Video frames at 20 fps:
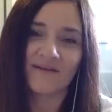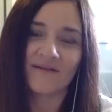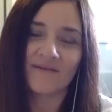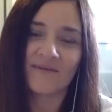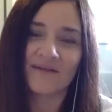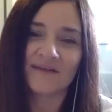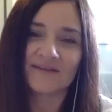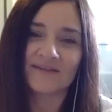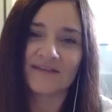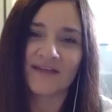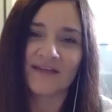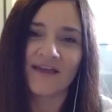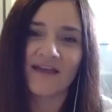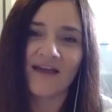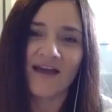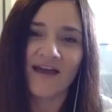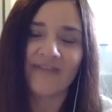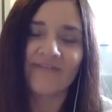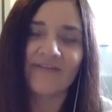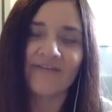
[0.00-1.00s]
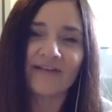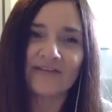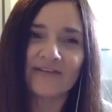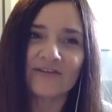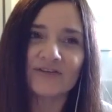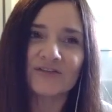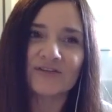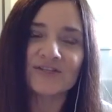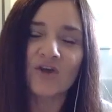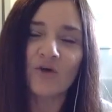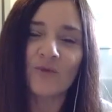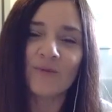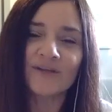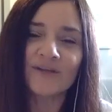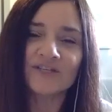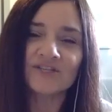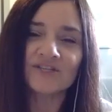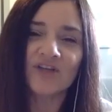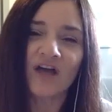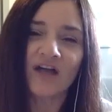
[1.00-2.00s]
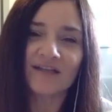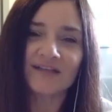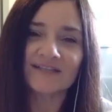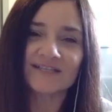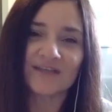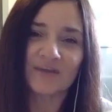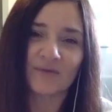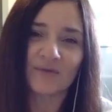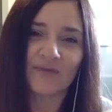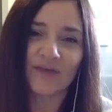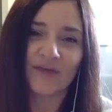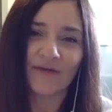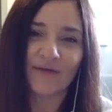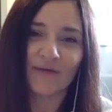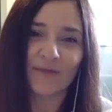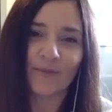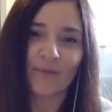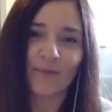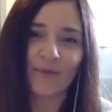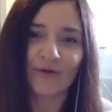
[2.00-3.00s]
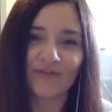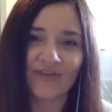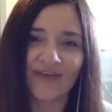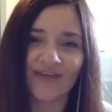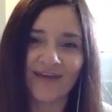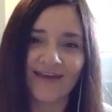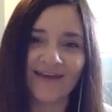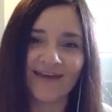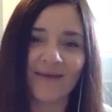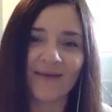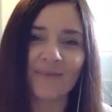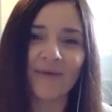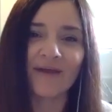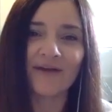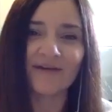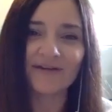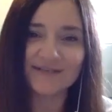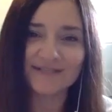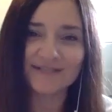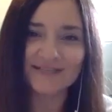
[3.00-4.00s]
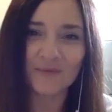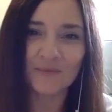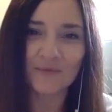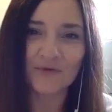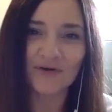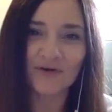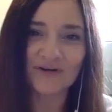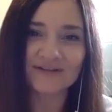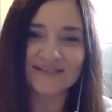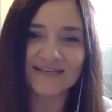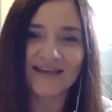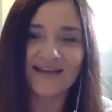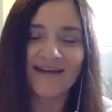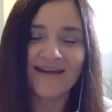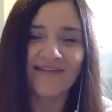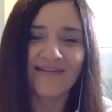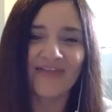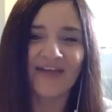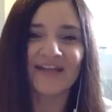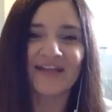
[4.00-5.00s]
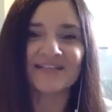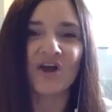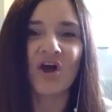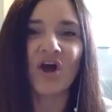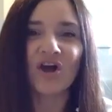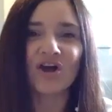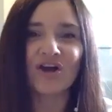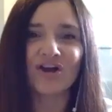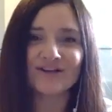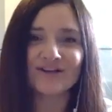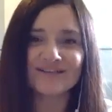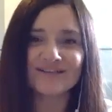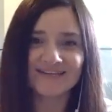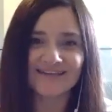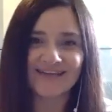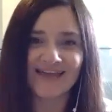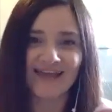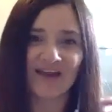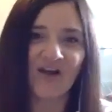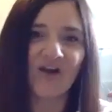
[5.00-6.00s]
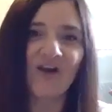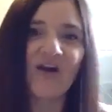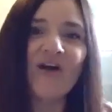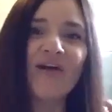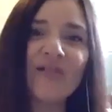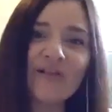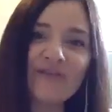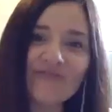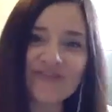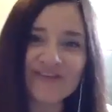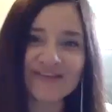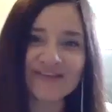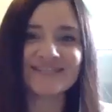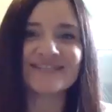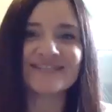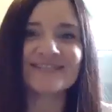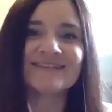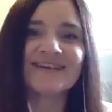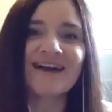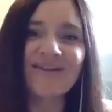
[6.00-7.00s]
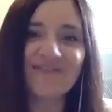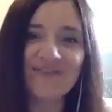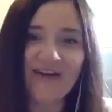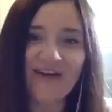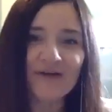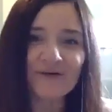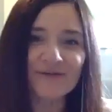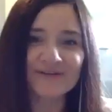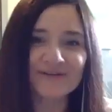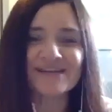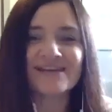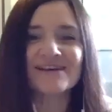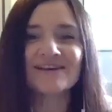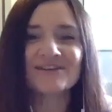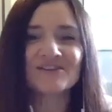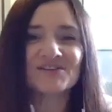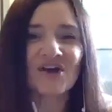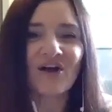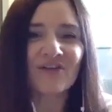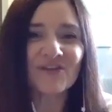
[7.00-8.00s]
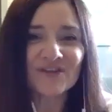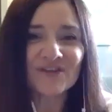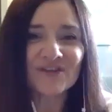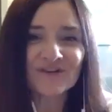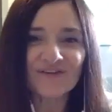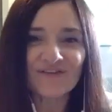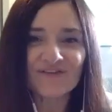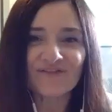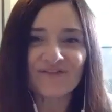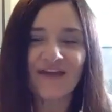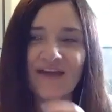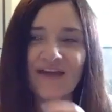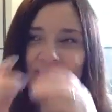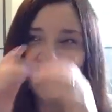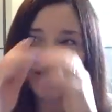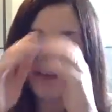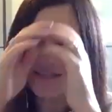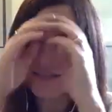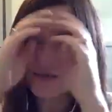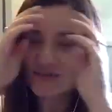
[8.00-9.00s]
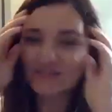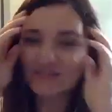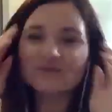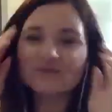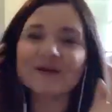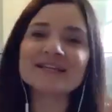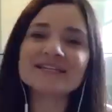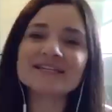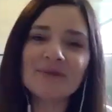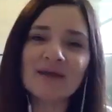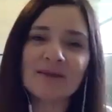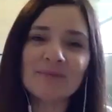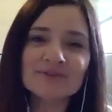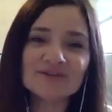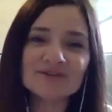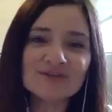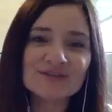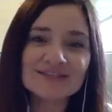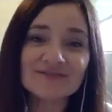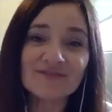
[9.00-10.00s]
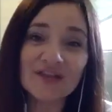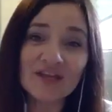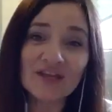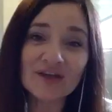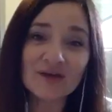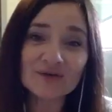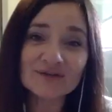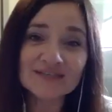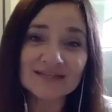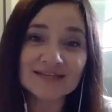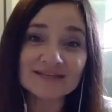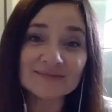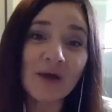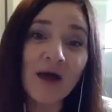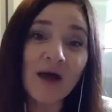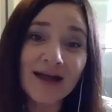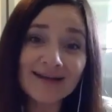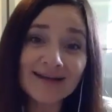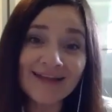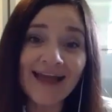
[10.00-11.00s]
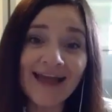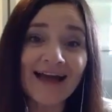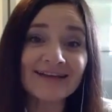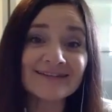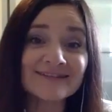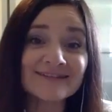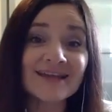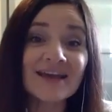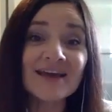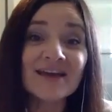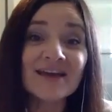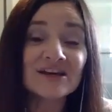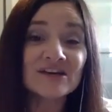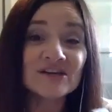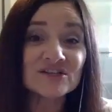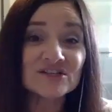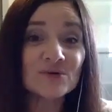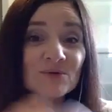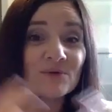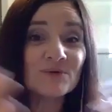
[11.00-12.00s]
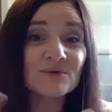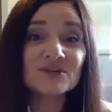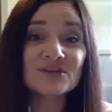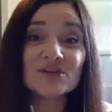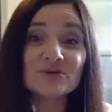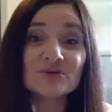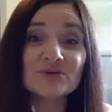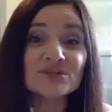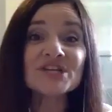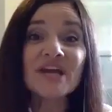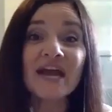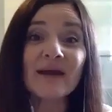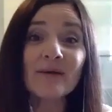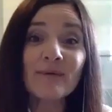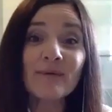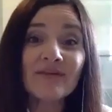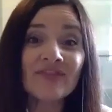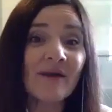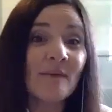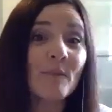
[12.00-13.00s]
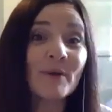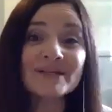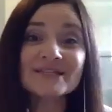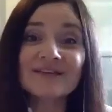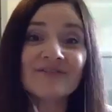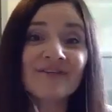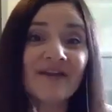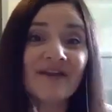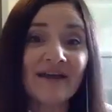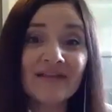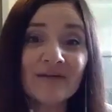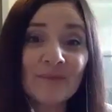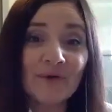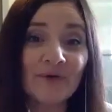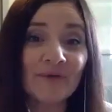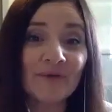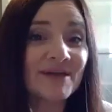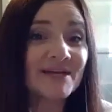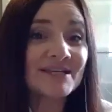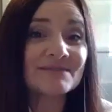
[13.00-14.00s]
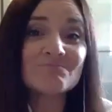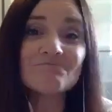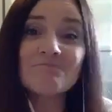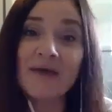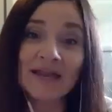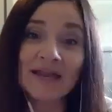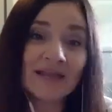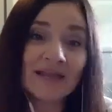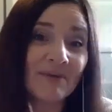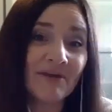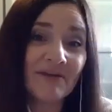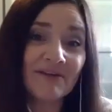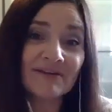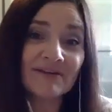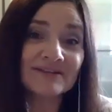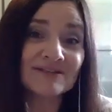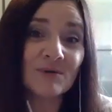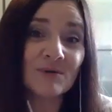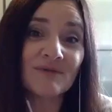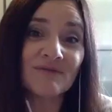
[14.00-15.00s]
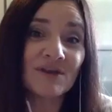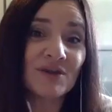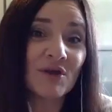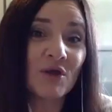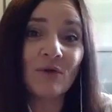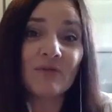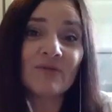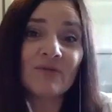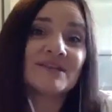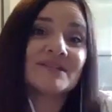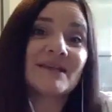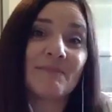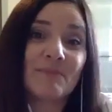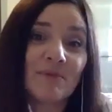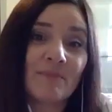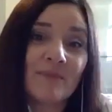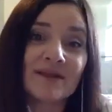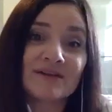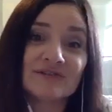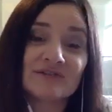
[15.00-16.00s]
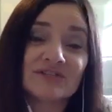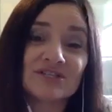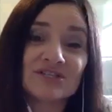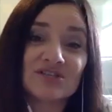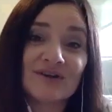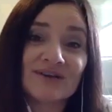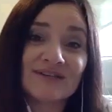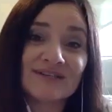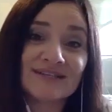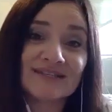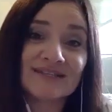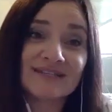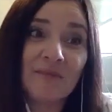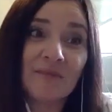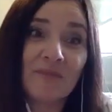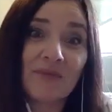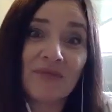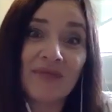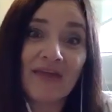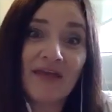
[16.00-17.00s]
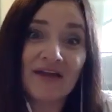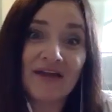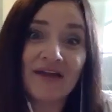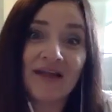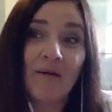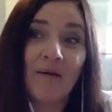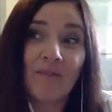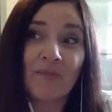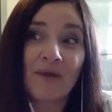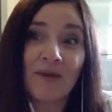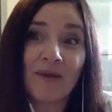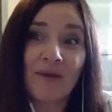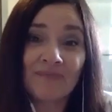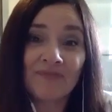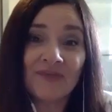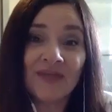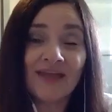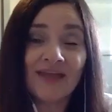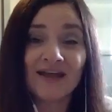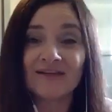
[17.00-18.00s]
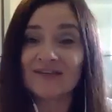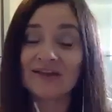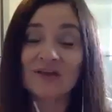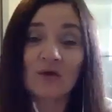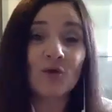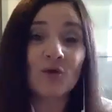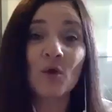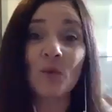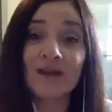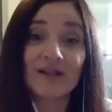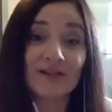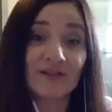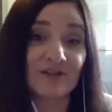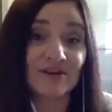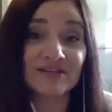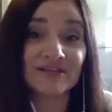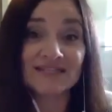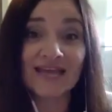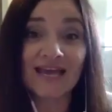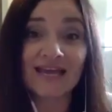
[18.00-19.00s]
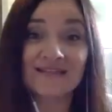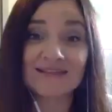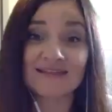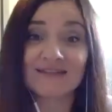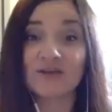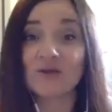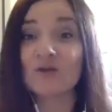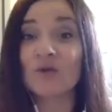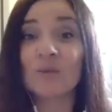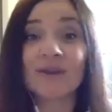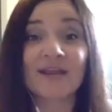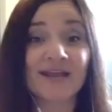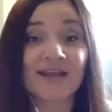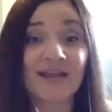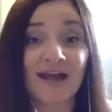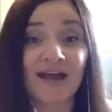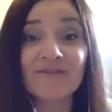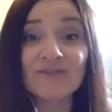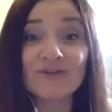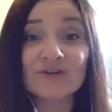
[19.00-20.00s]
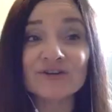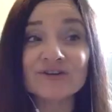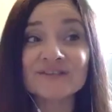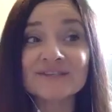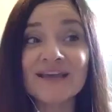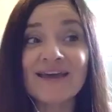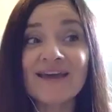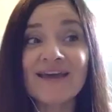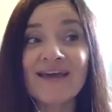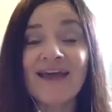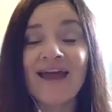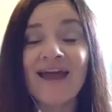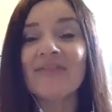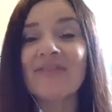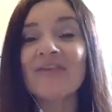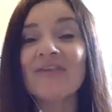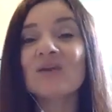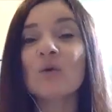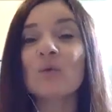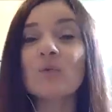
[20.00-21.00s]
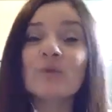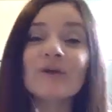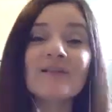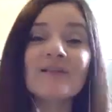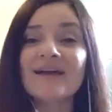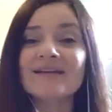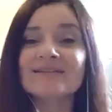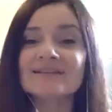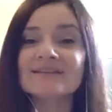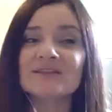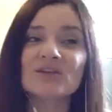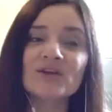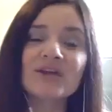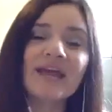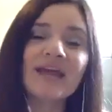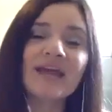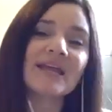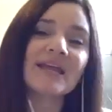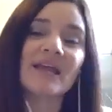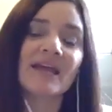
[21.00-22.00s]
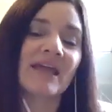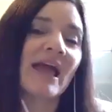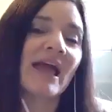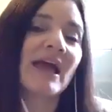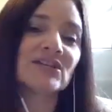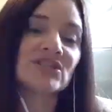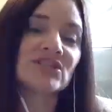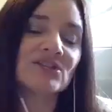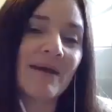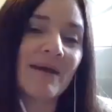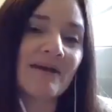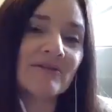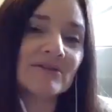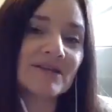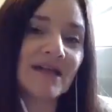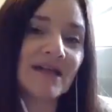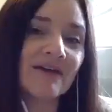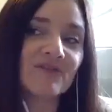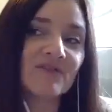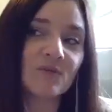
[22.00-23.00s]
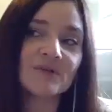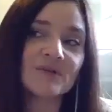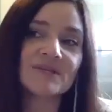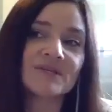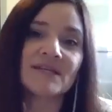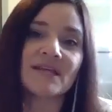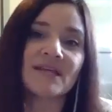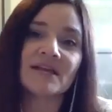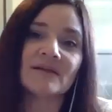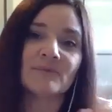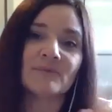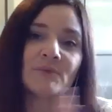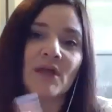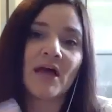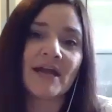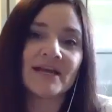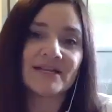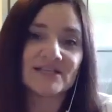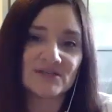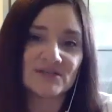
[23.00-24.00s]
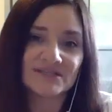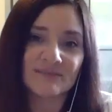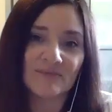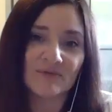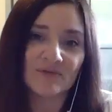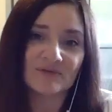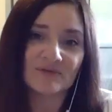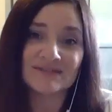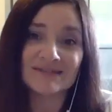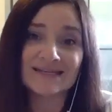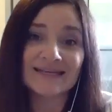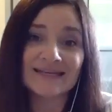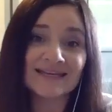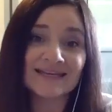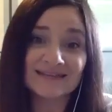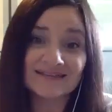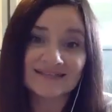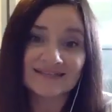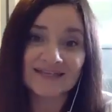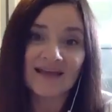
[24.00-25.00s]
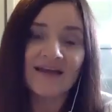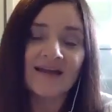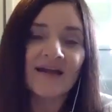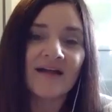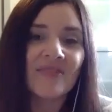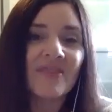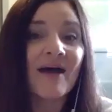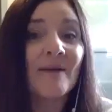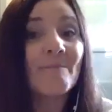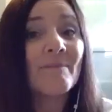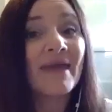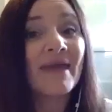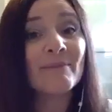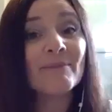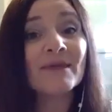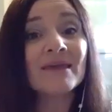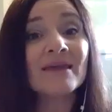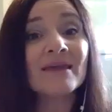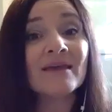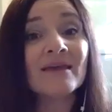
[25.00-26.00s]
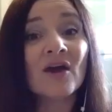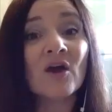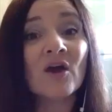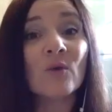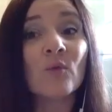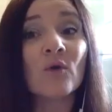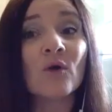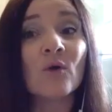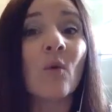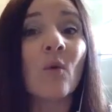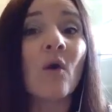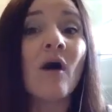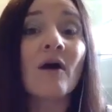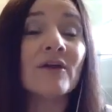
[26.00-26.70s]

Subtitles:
Amazing. I feel like there's so much knowledge out there in the birthing and parenting world that it's hard to get all of this stuff out to all the different families. So it's great to be able to do these videos and these podcasts to, share with them what's available, because many parents don't even know that supplemental insurance is something that can help them. They don't know what it looks like. They don't know what it covers, and they don't realize that they're getting a cash amount afterwards that they can apply to some of those needs that maybe were